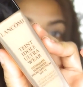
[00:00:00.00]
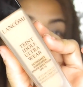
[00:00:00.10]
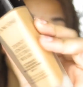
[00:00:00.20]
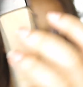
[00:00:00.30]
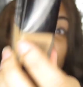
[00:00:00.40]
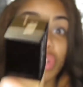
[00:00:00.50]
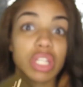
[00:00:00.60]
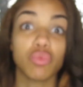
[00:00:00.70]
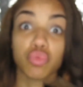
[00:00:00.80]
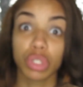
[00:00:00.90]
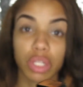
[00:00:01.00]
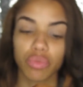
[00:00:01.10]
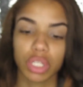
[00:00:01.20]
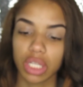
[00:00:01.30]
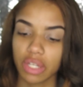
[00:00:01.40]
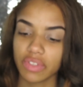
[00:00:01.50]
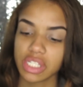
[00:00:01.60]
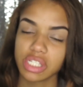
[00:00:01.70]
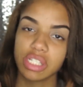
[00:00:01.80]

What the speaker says: I actually really love this.